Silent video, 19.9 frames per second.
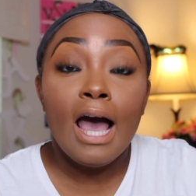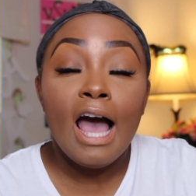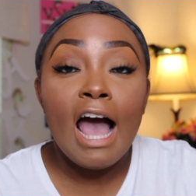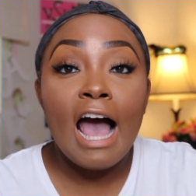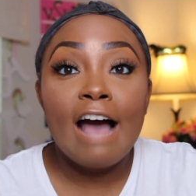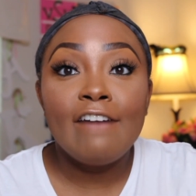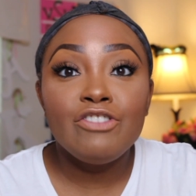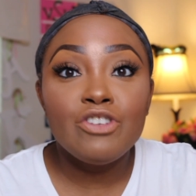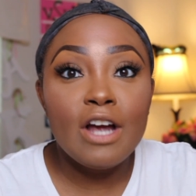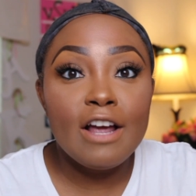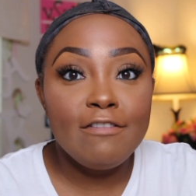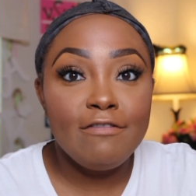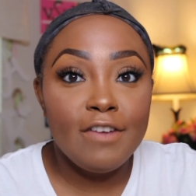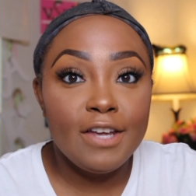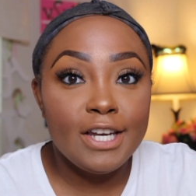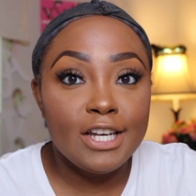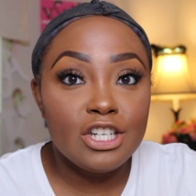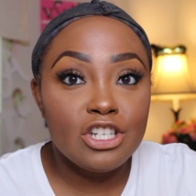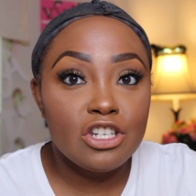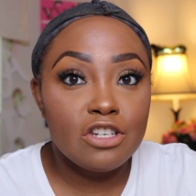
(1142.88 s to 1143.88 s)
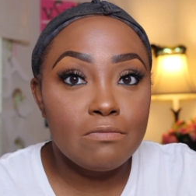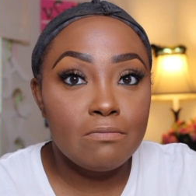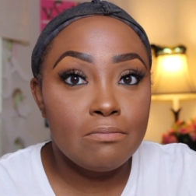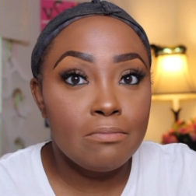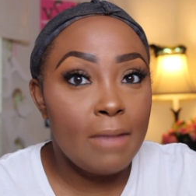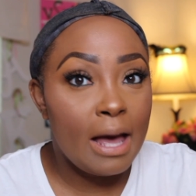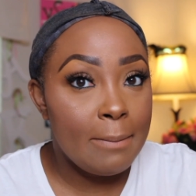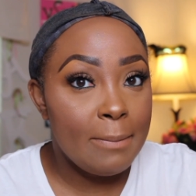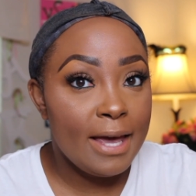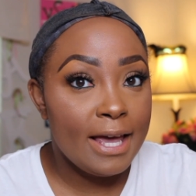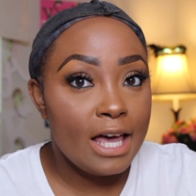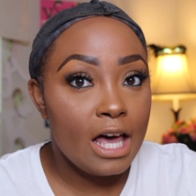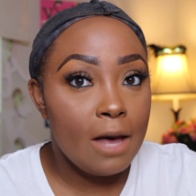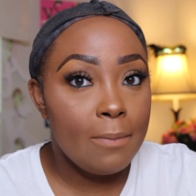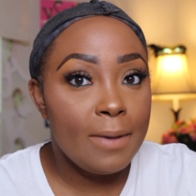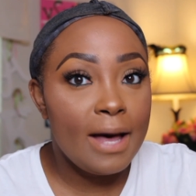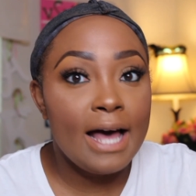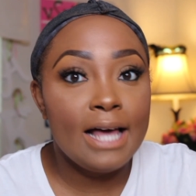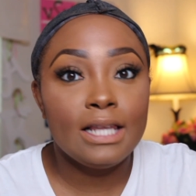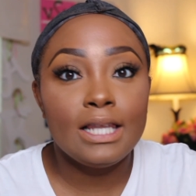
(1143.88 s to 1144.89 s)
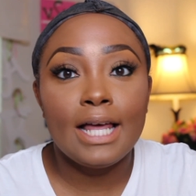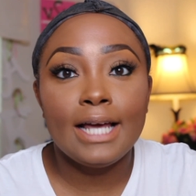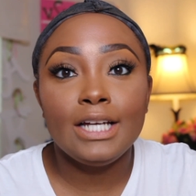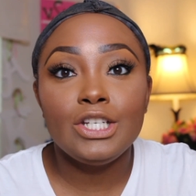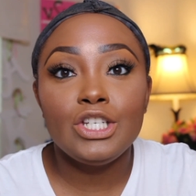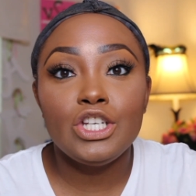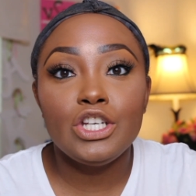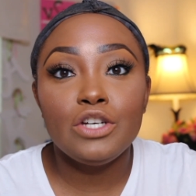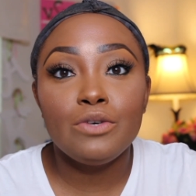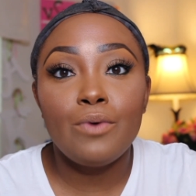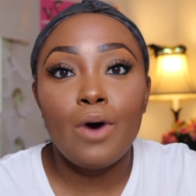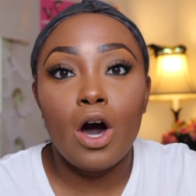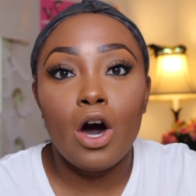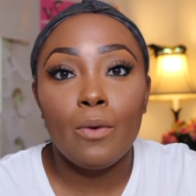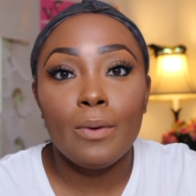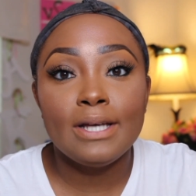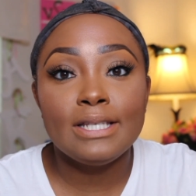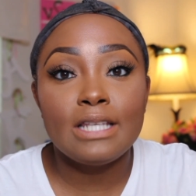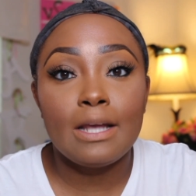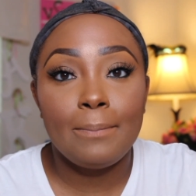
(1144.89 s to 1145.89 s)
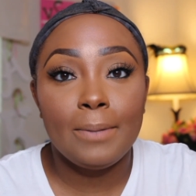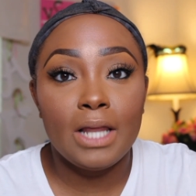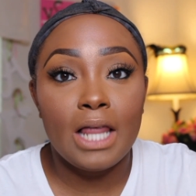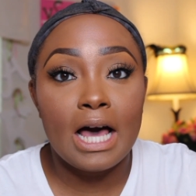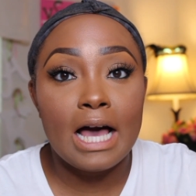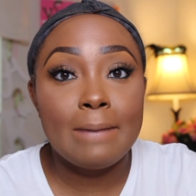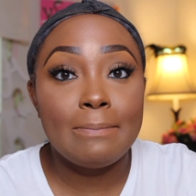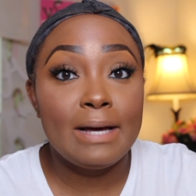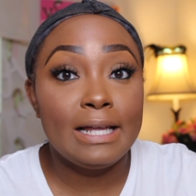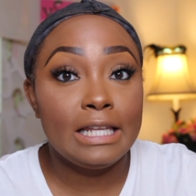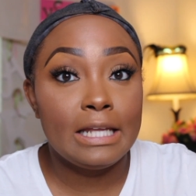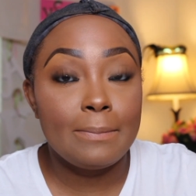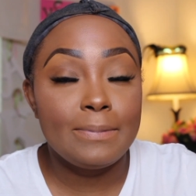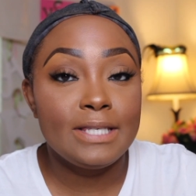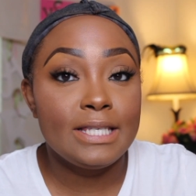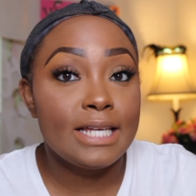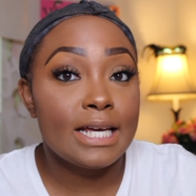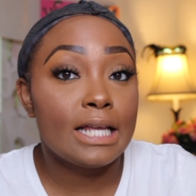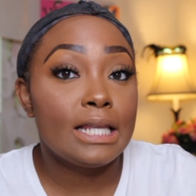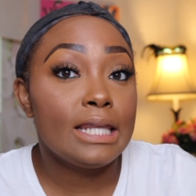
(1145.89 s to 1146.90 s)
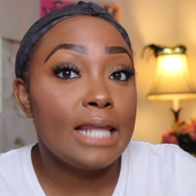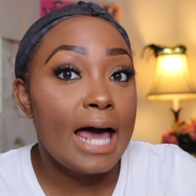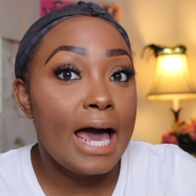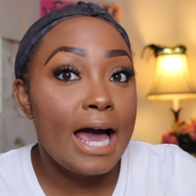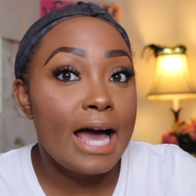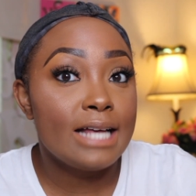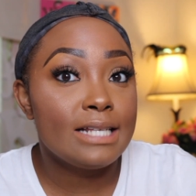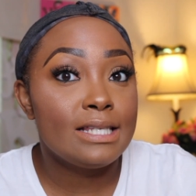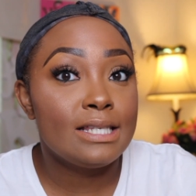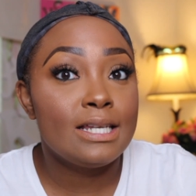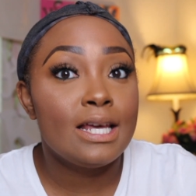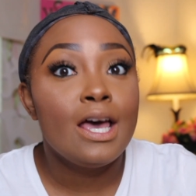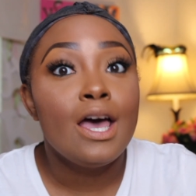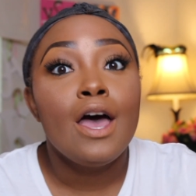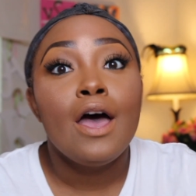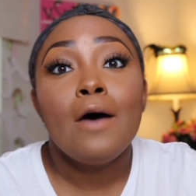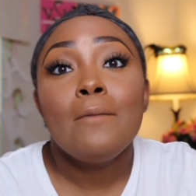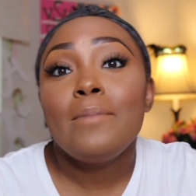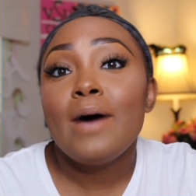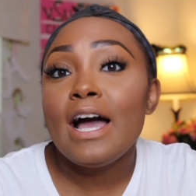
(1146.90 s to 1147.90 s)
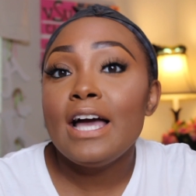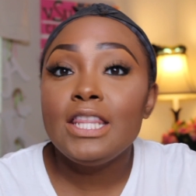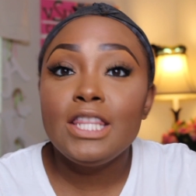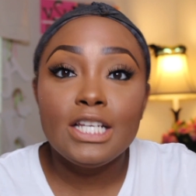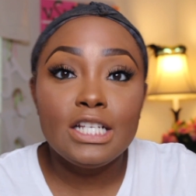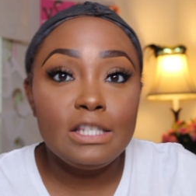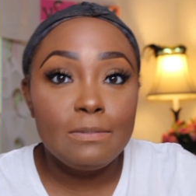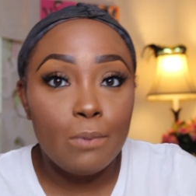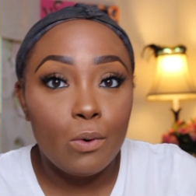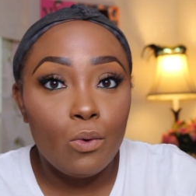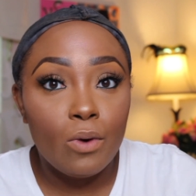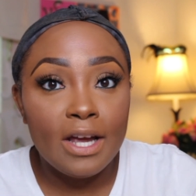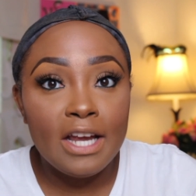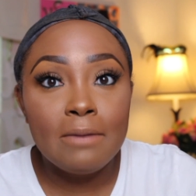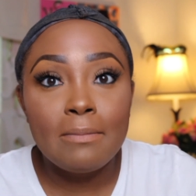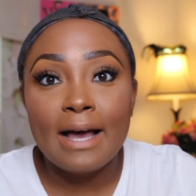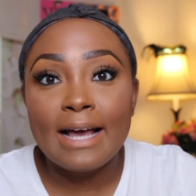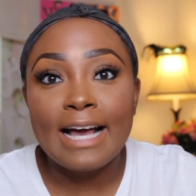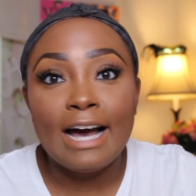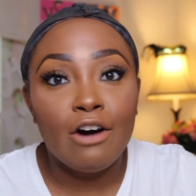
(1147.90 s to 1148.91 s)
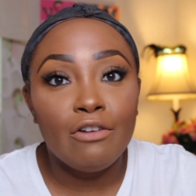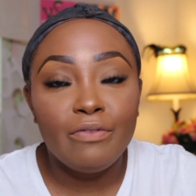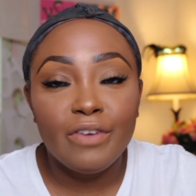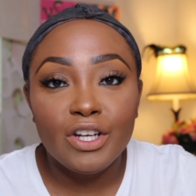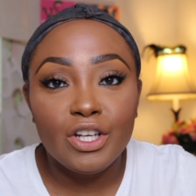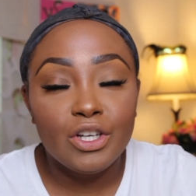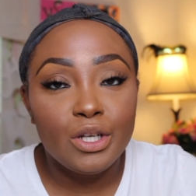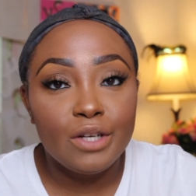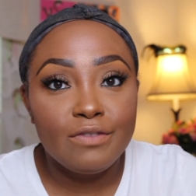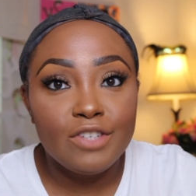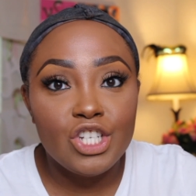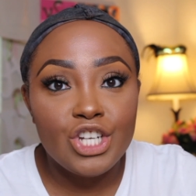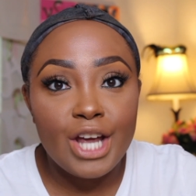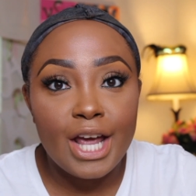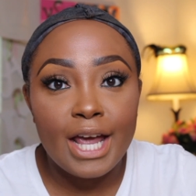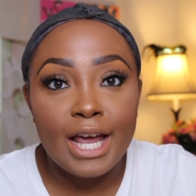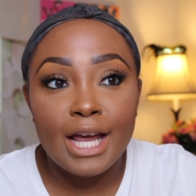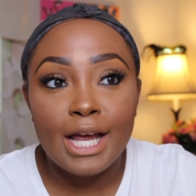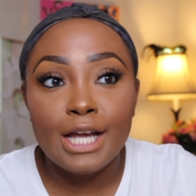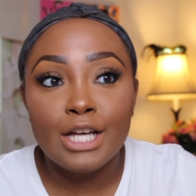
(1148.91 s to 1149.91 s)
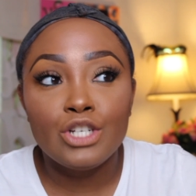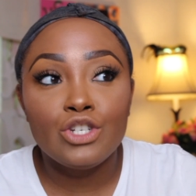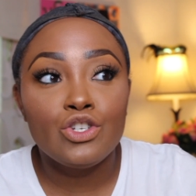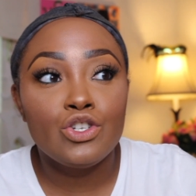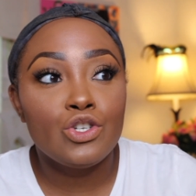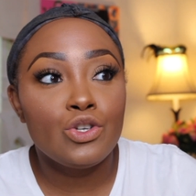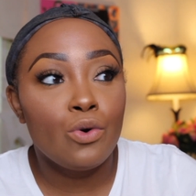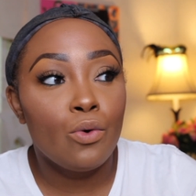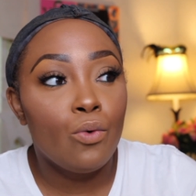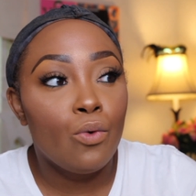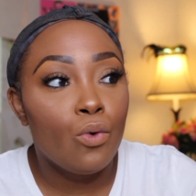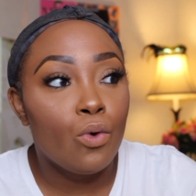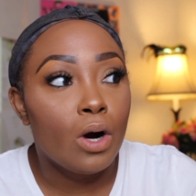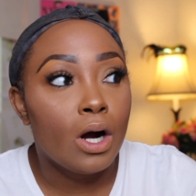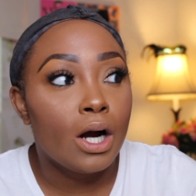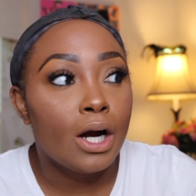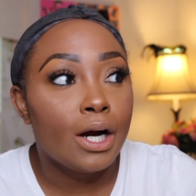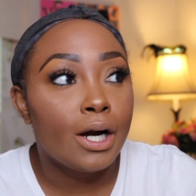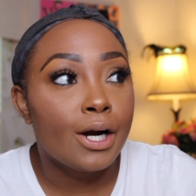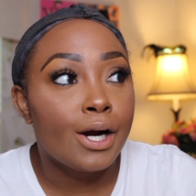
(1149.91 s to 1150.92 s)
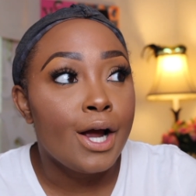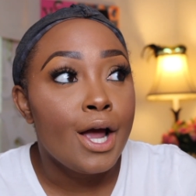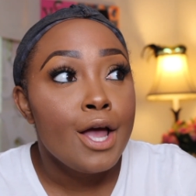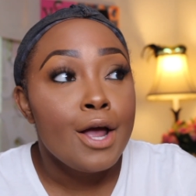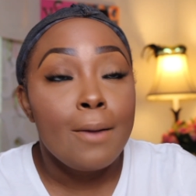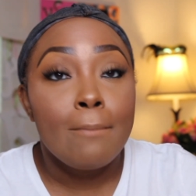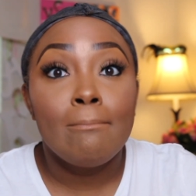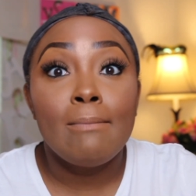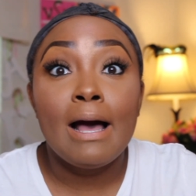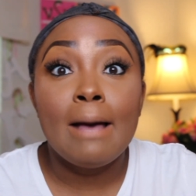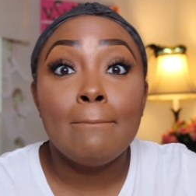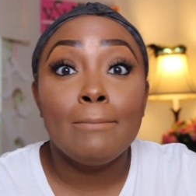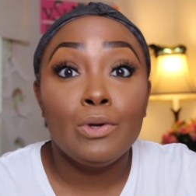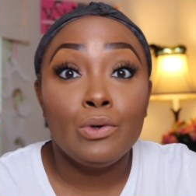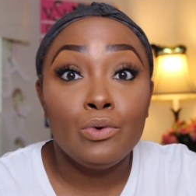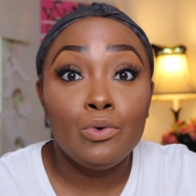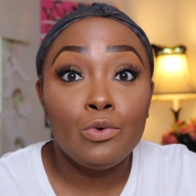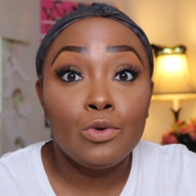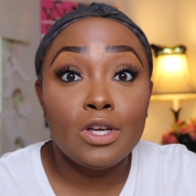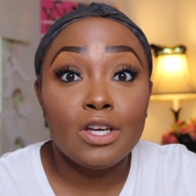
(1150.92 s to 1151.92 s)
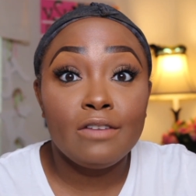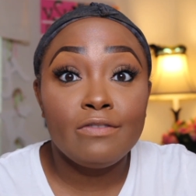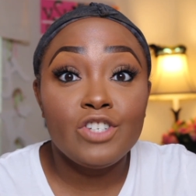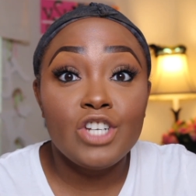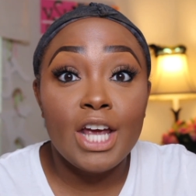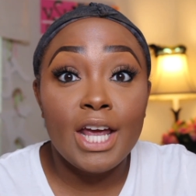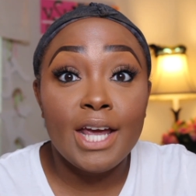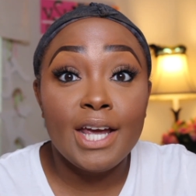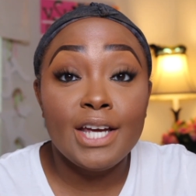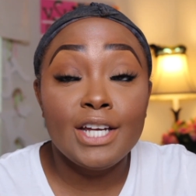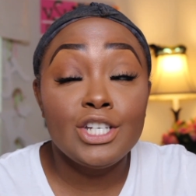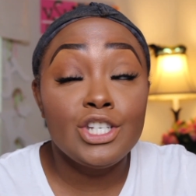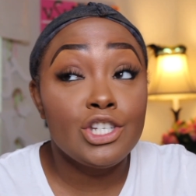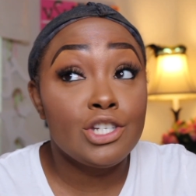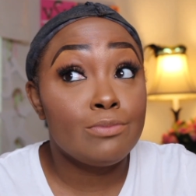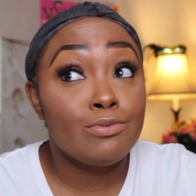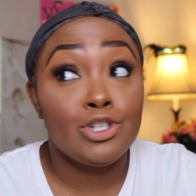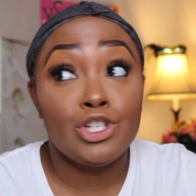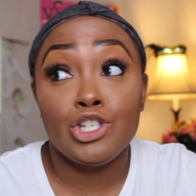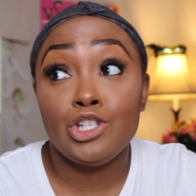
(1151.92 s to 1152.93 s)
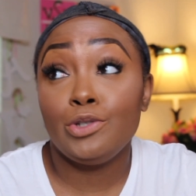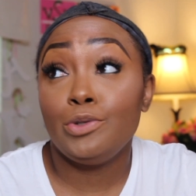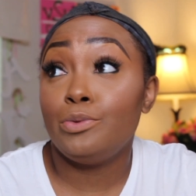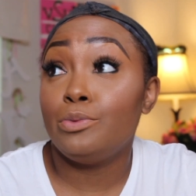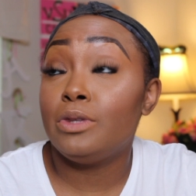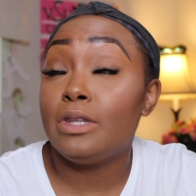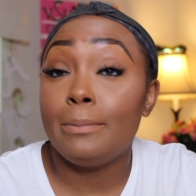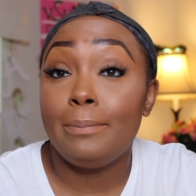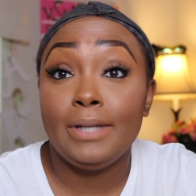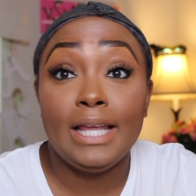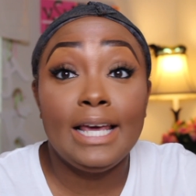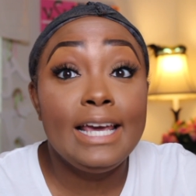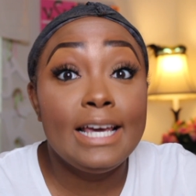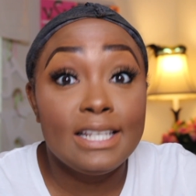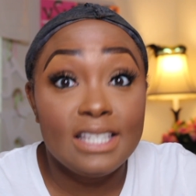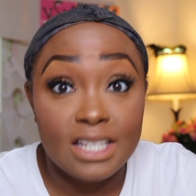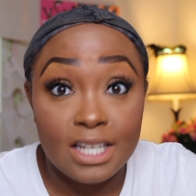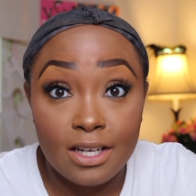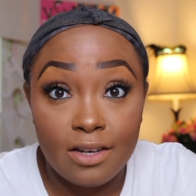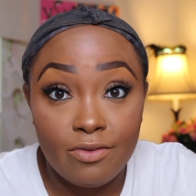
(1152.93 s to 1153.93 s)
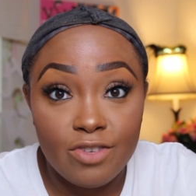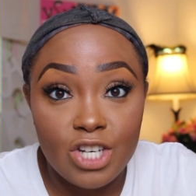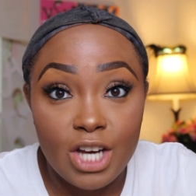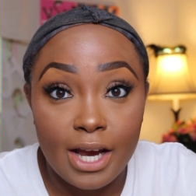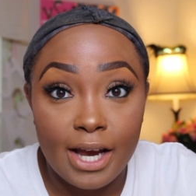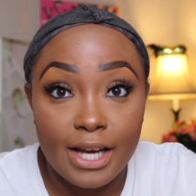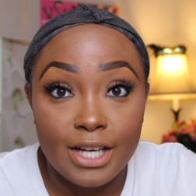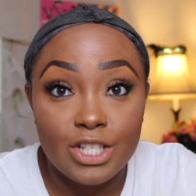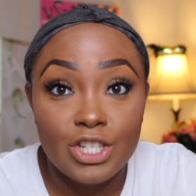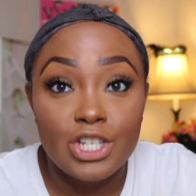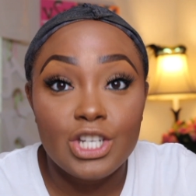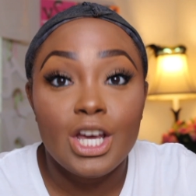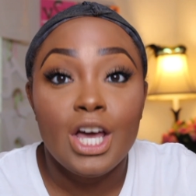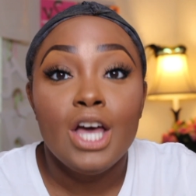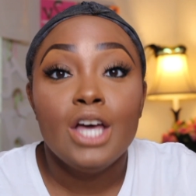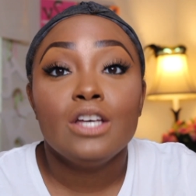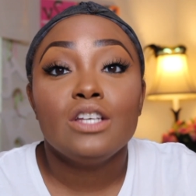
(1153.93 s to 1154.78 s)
After I finished my makeup, I like to always apply my lipstick last. By this point, my outfit could have changed, or my mood could have changed. Shoot, the plans could have changed.